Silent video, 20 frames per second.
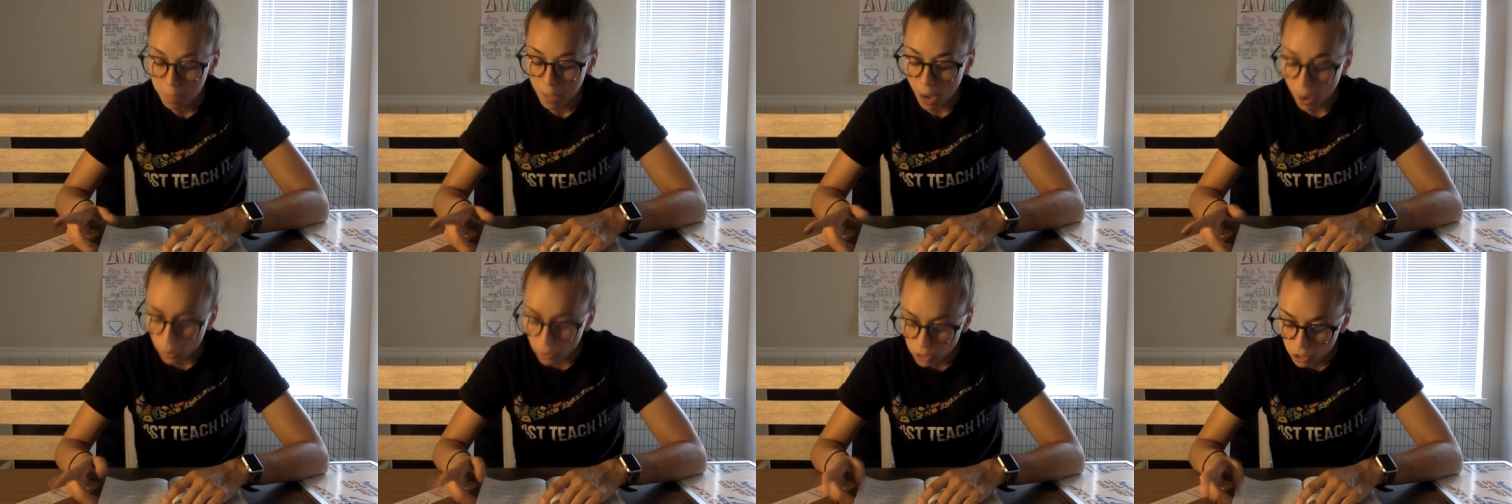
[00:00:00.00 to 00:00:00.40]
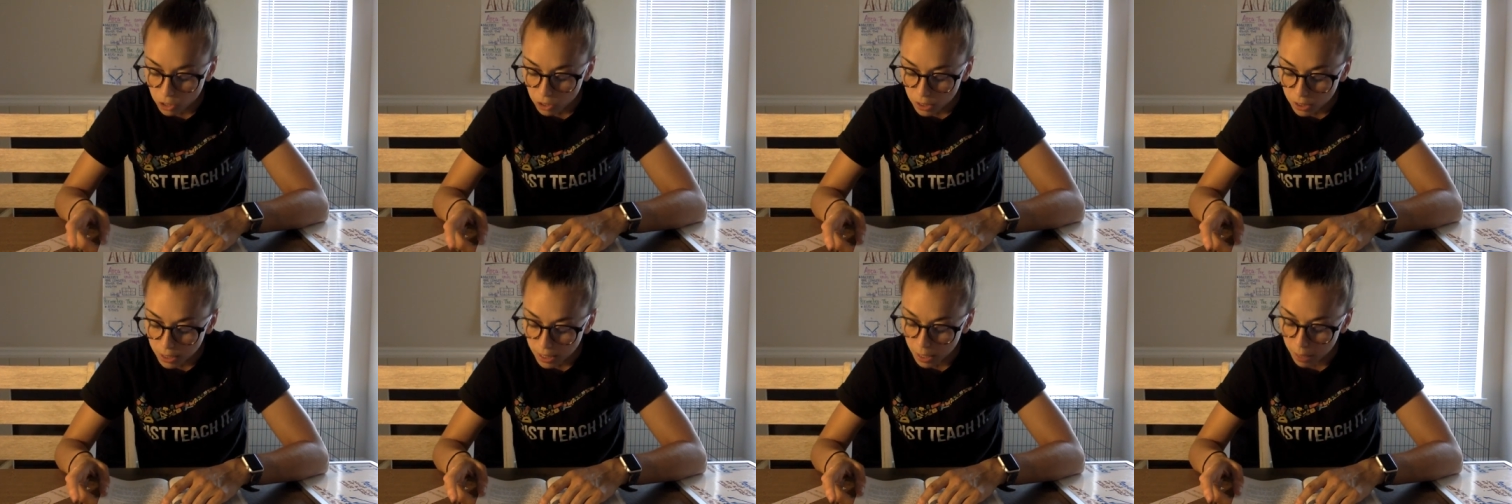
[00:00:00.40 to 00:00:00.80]
I want you
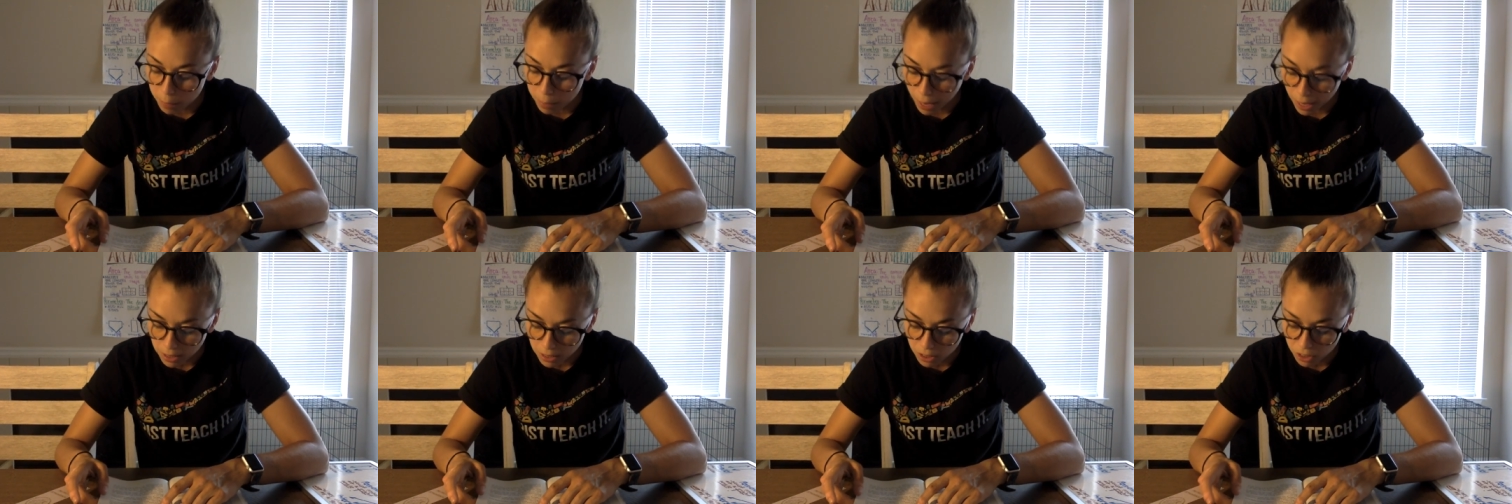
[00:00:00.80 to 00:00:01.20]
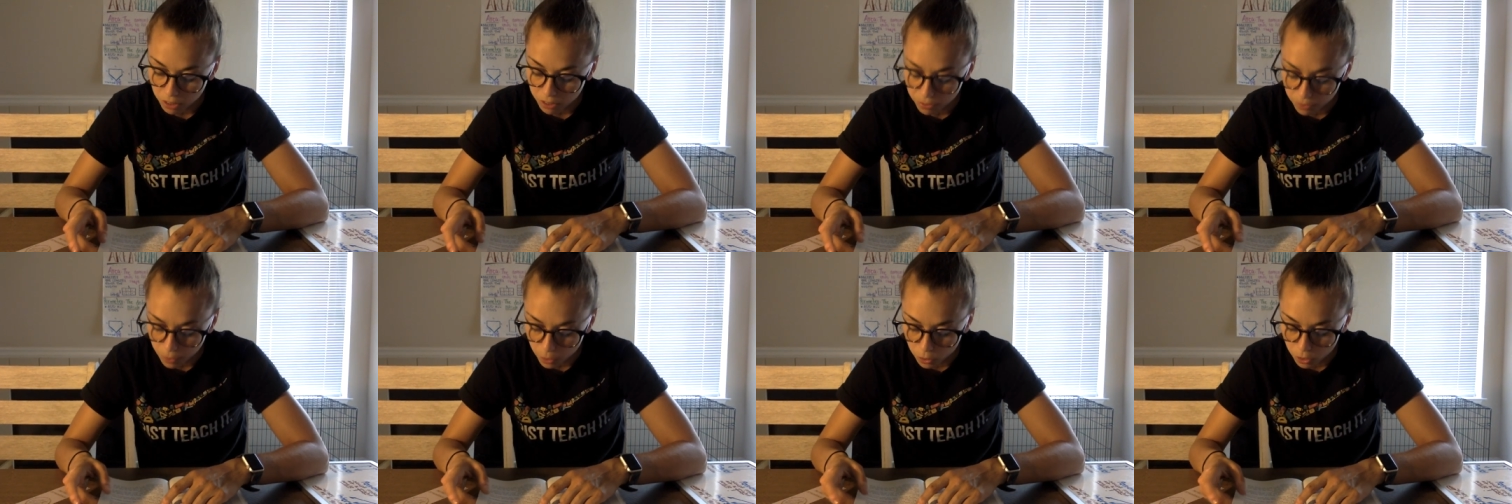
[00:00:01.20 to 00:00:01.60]
to take a basket
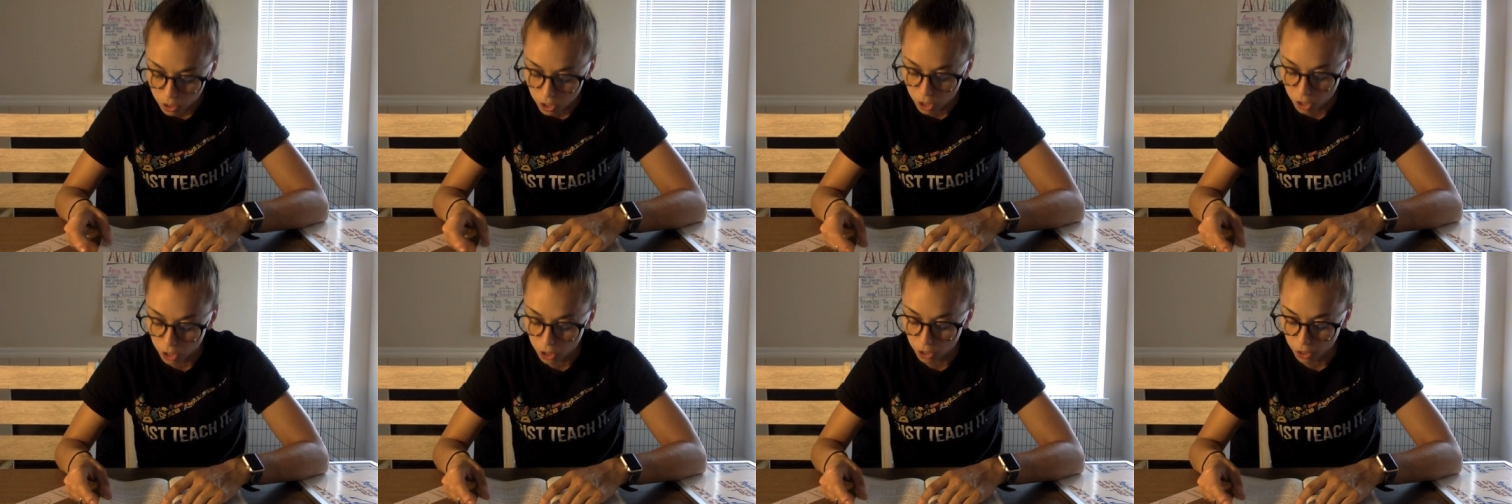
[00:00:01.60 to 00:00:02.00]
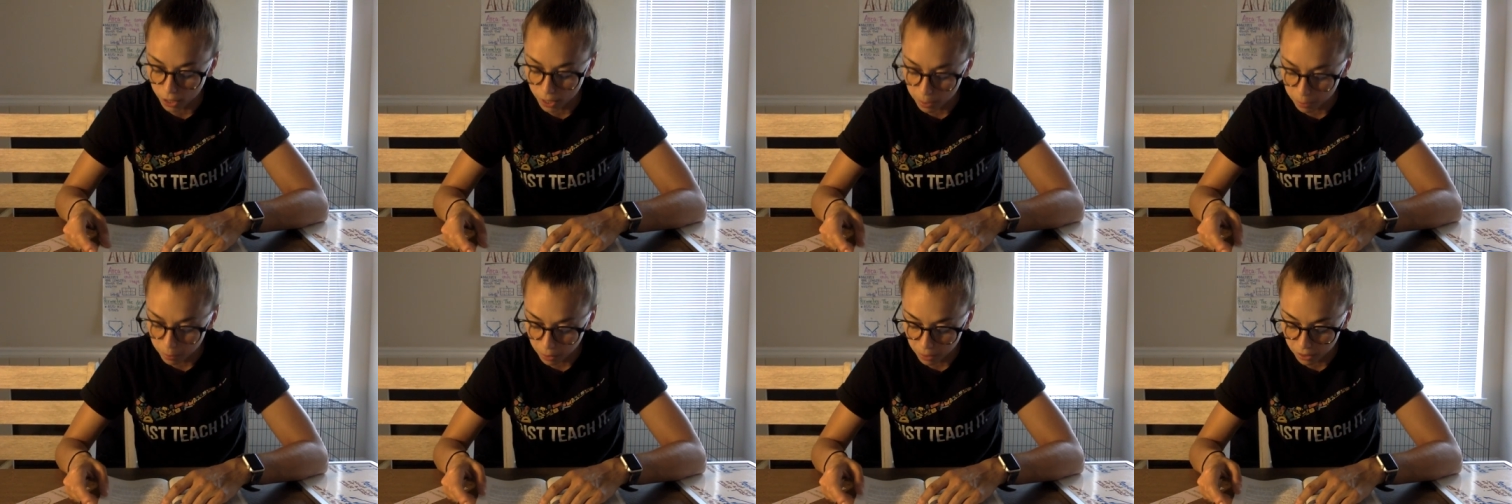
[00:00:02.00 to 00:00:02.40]
of food to your
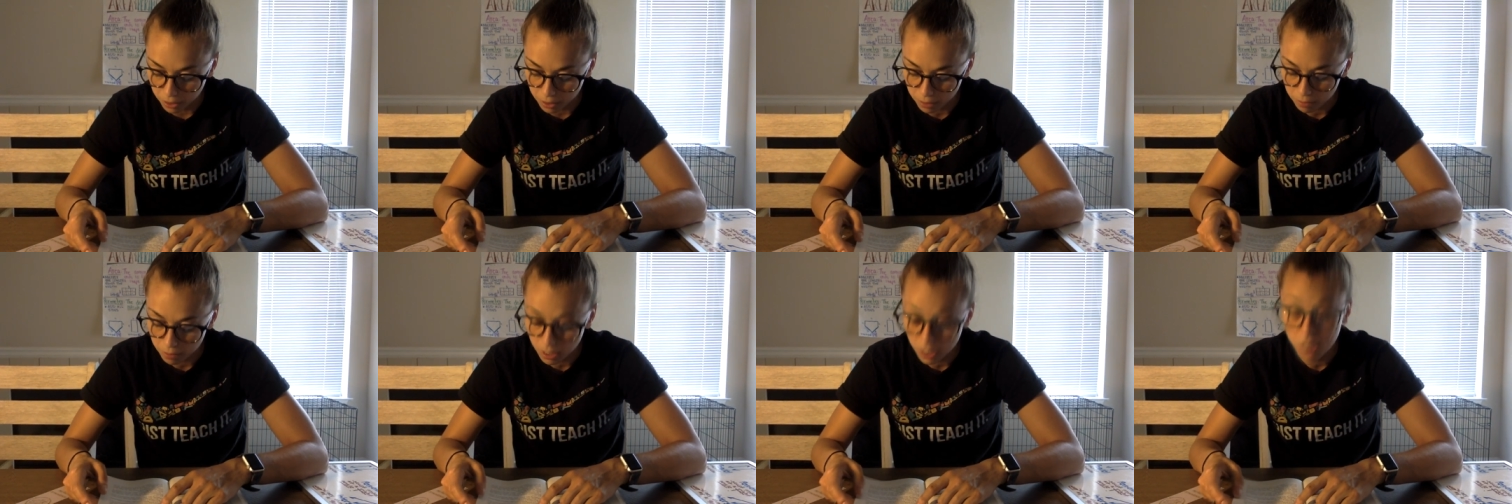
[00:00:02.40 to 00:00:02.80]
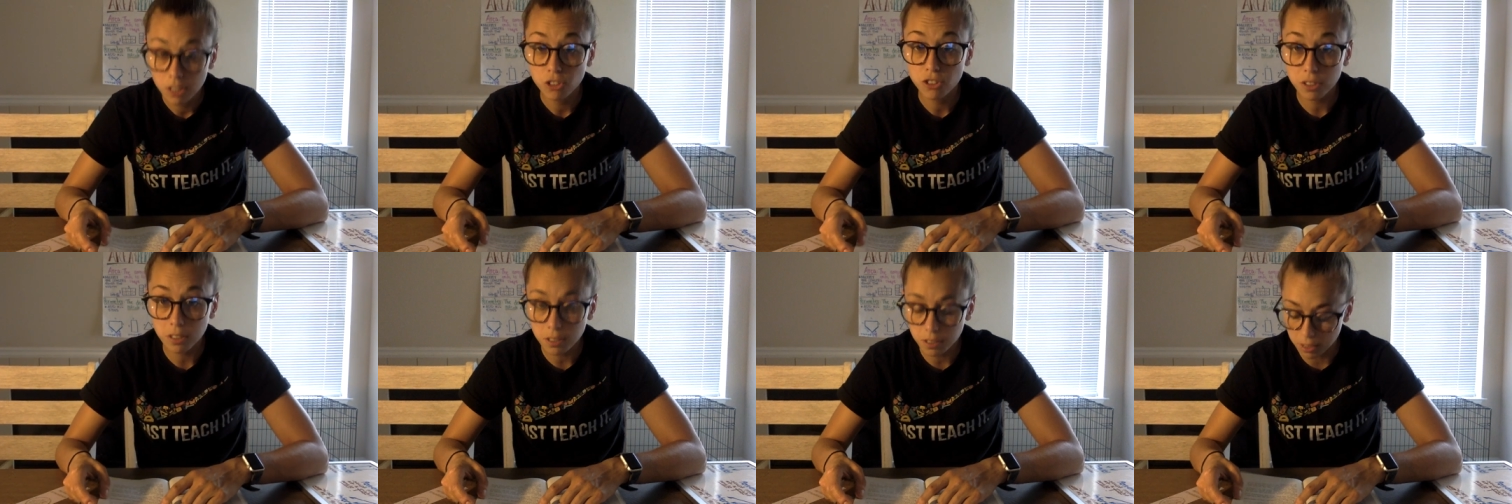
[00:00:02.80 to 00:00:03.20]
grandmother.
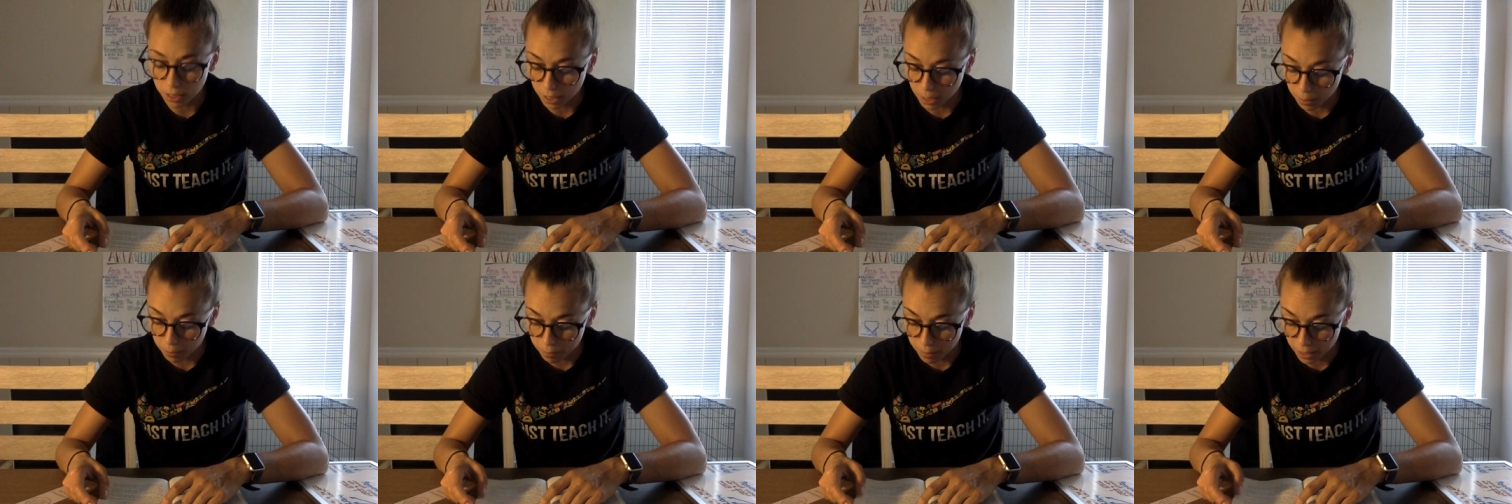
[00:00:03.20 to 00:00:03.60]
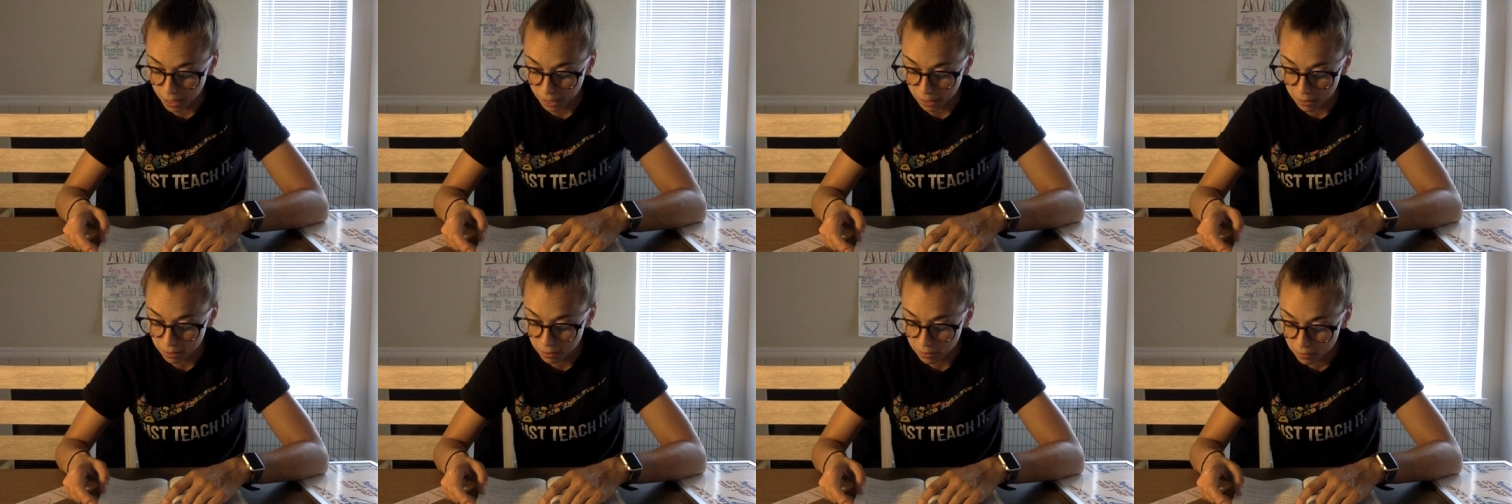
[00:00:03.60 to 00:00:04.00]
She's sick in
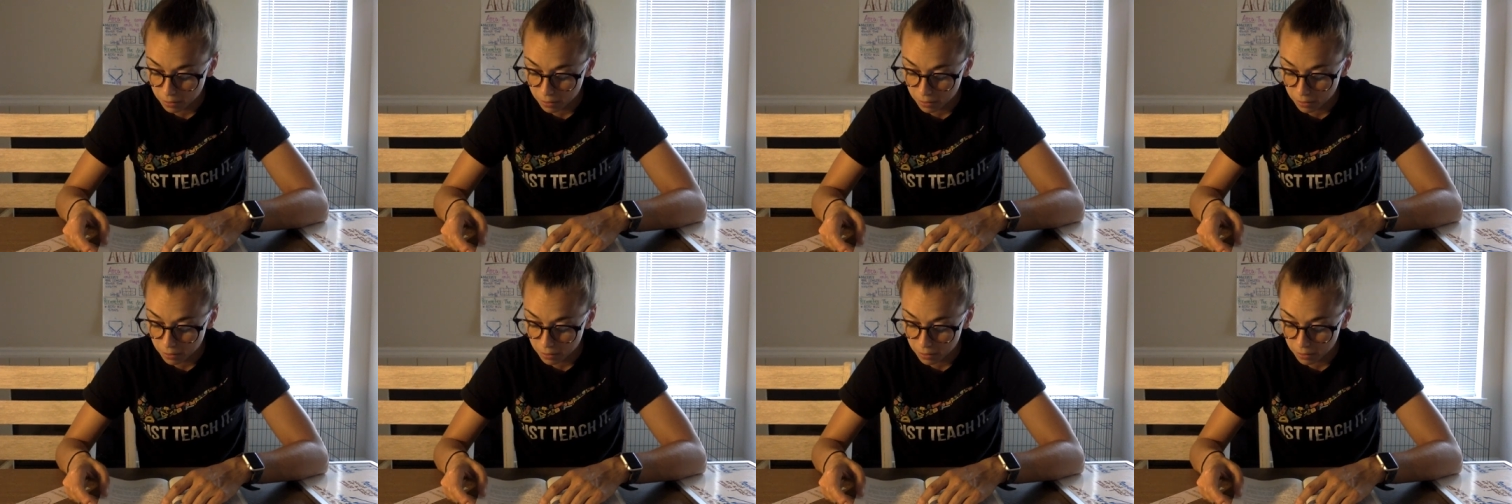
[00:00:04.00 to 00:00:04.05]
bed.